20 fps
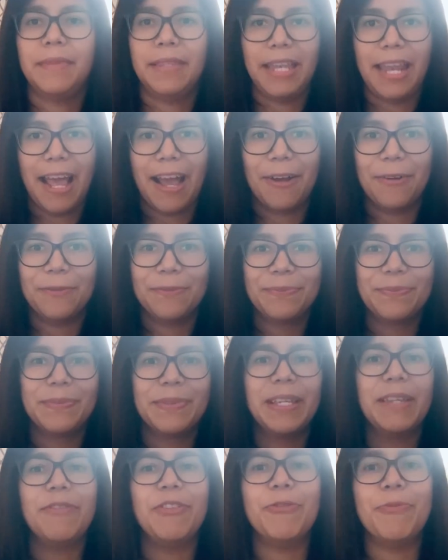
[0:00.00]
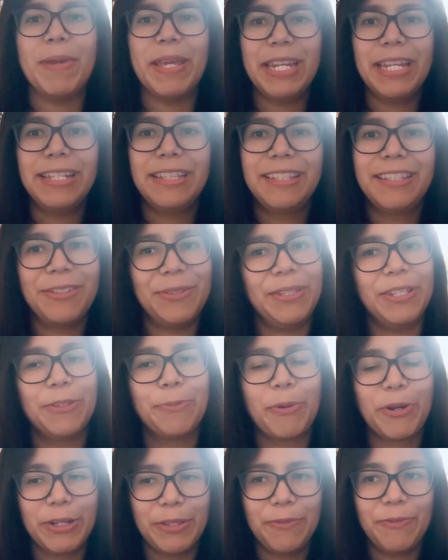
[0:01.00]
Now, if you made it to this
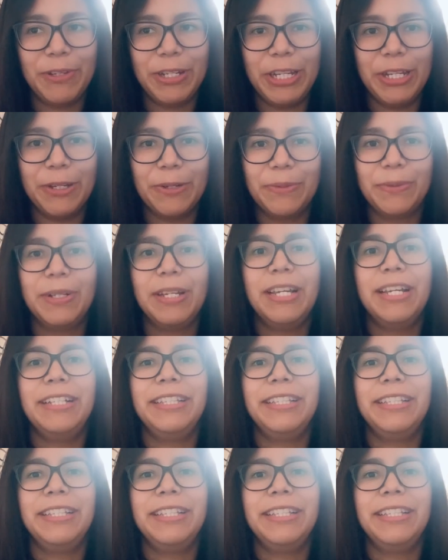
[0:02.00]
part of the video,